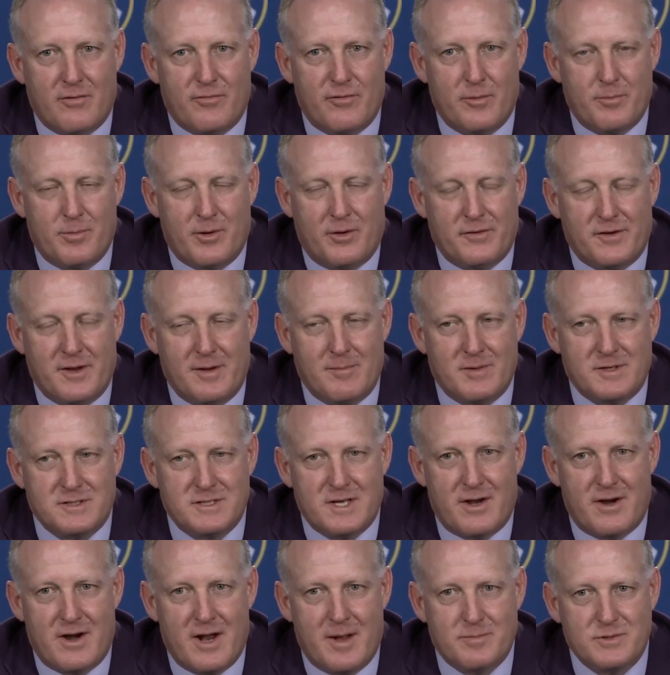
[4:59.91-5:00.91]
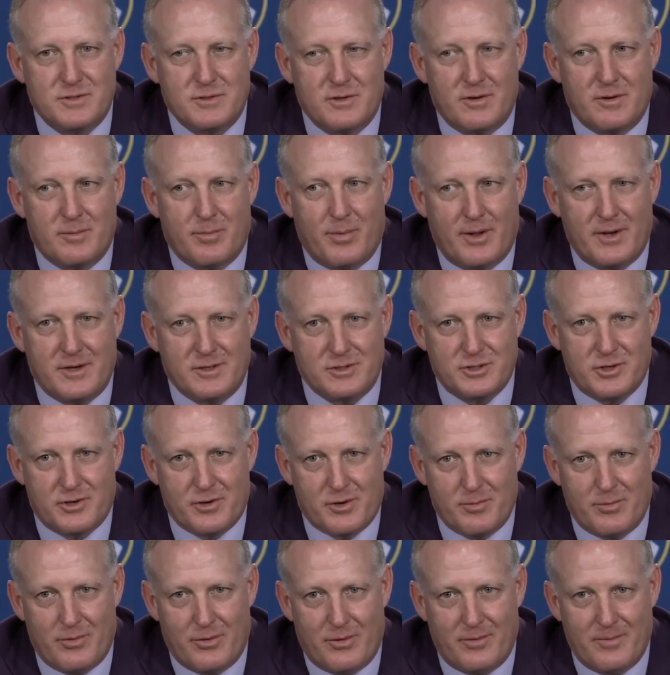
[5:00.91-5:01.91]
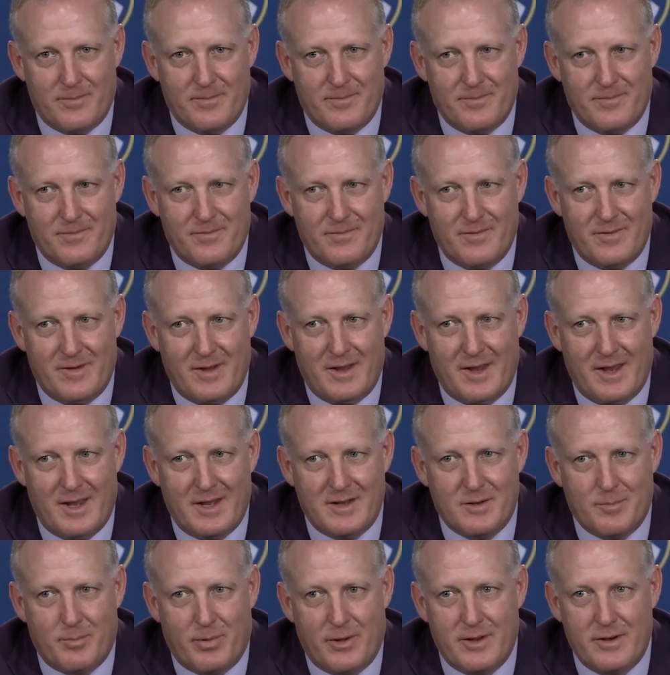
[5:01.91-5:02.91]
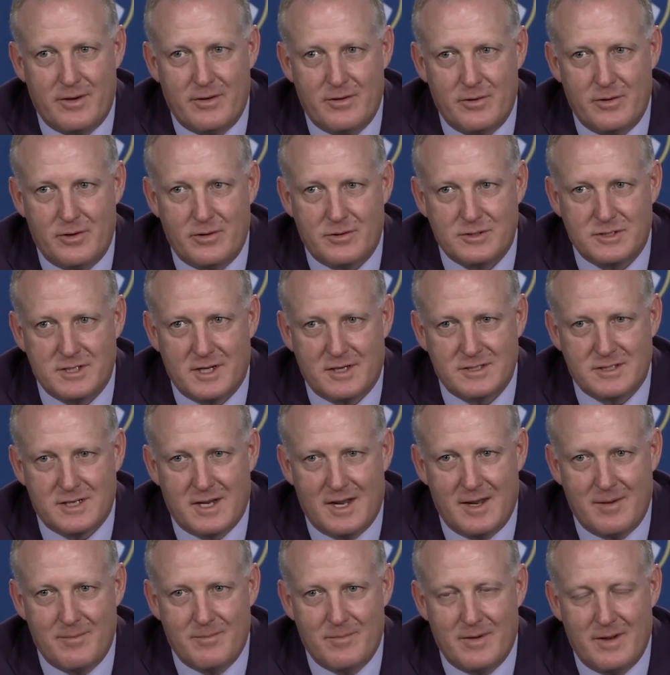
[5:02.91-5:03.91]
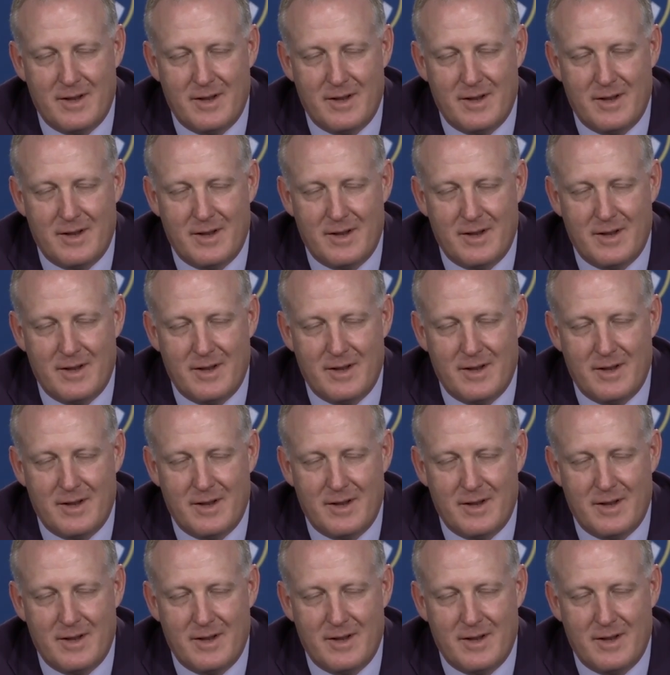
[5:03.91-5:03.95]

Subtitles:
football team that's had an opportunity to play in a Sugar Bowl and to play in a New Year's Six game.